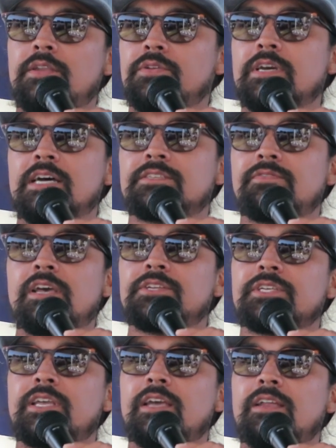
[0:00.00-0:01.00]
and you guys have
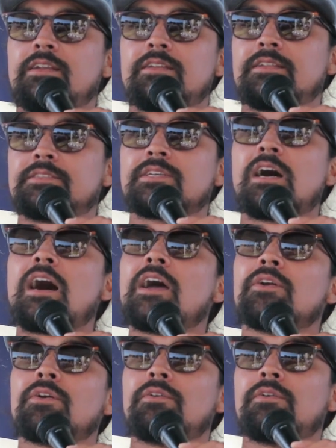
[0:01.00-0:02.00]
educated an
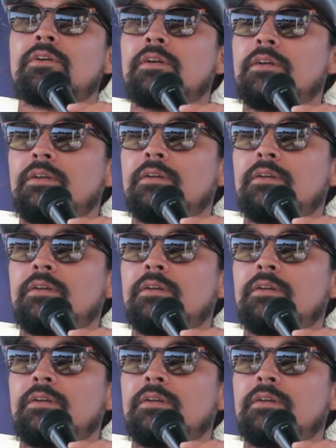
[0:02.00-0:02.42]
entire